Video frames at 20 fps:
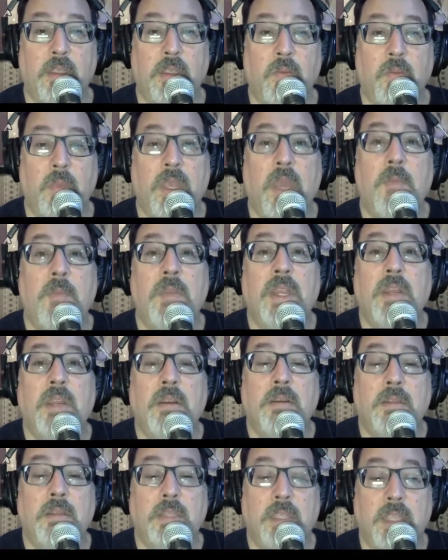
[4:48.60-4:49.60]
We come
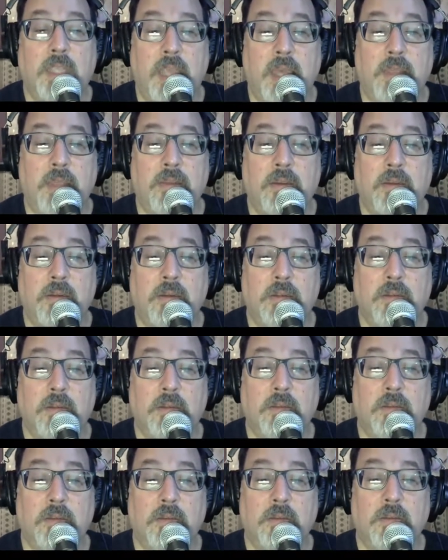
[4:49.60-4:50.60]
here together,
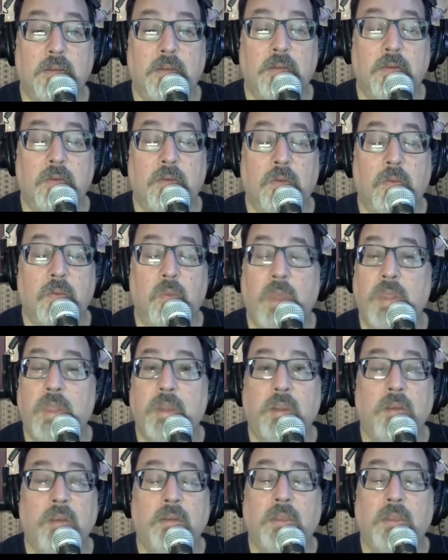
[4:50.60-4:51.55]
whether